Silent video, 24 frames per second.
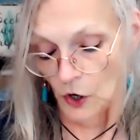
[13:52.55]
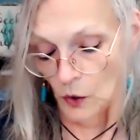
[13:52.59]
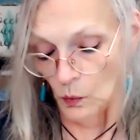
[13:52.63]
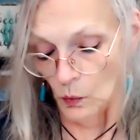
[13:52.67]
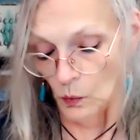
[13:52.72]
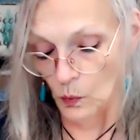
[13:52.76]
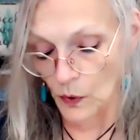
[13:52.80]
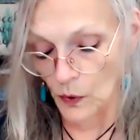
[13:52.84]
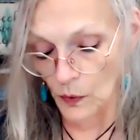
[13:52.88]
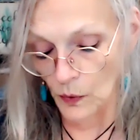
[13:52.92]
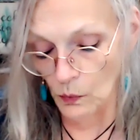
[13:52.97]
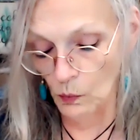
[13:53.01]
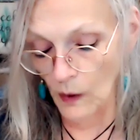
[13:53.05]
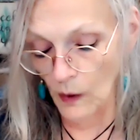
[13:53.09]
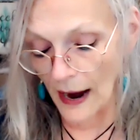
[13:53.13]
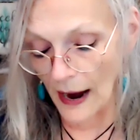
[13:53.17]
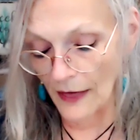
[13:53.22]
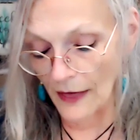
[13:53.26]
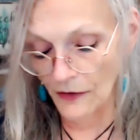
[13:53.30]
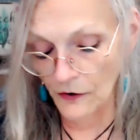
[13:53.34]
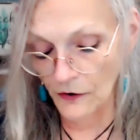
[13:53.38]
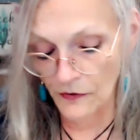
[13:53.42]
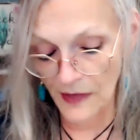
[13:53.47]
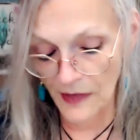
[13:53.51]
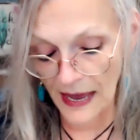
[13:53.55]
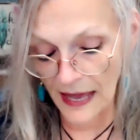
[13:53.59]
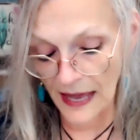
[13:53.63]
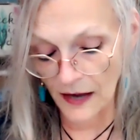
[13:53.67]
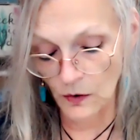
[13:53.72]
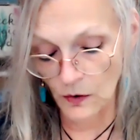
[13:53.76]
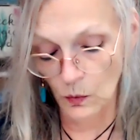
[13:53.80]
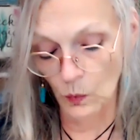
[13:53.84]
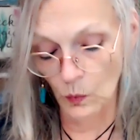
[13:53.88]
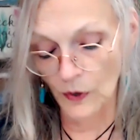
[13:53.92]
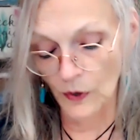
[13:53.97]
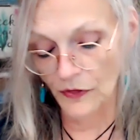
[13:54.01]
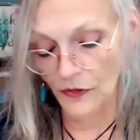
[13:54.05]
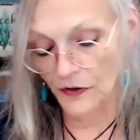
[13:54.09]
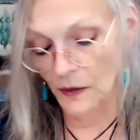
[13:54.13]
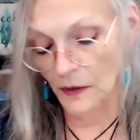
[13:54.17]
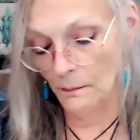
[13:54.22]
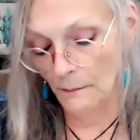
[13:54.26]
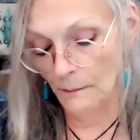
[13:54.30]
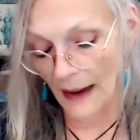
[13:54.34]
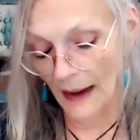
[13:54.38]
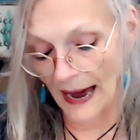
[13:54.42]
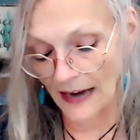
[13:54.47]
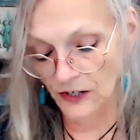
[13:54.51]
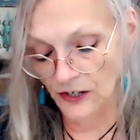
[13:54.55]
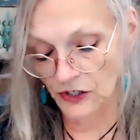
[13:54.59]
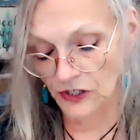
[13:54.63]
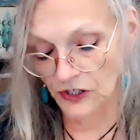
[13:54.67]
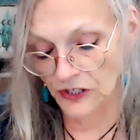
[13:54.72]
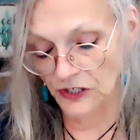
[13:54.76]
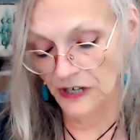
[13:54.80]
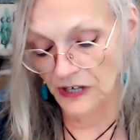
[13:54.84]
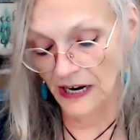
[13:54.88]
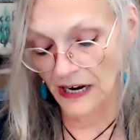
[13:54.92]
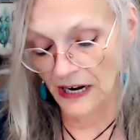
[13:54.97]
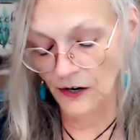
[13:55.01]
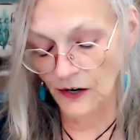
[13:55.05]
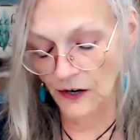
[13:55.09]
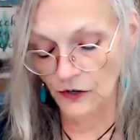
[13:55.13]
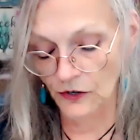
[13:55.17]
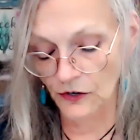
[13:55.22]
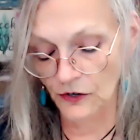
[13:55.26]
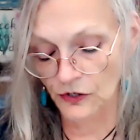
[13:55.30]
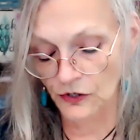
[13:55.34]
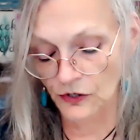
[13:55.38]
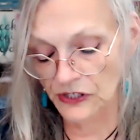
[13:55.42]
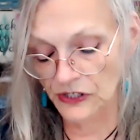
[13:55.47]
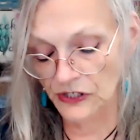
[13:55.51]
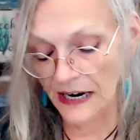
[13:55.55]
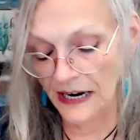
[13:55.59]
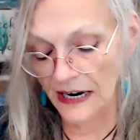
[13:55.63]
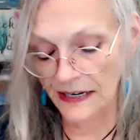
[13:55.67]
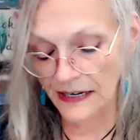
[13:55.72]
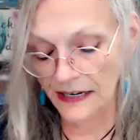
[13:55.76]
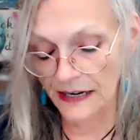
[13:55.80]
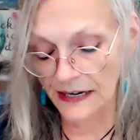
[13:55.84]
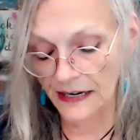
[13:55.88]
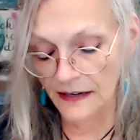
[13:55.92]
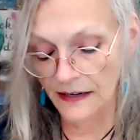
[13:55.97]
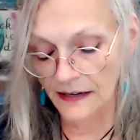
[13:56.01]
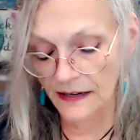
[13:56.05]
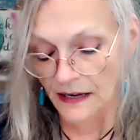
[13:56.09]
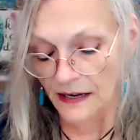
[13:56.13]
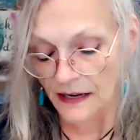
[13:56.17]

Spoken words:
rather than with compassion and understanding.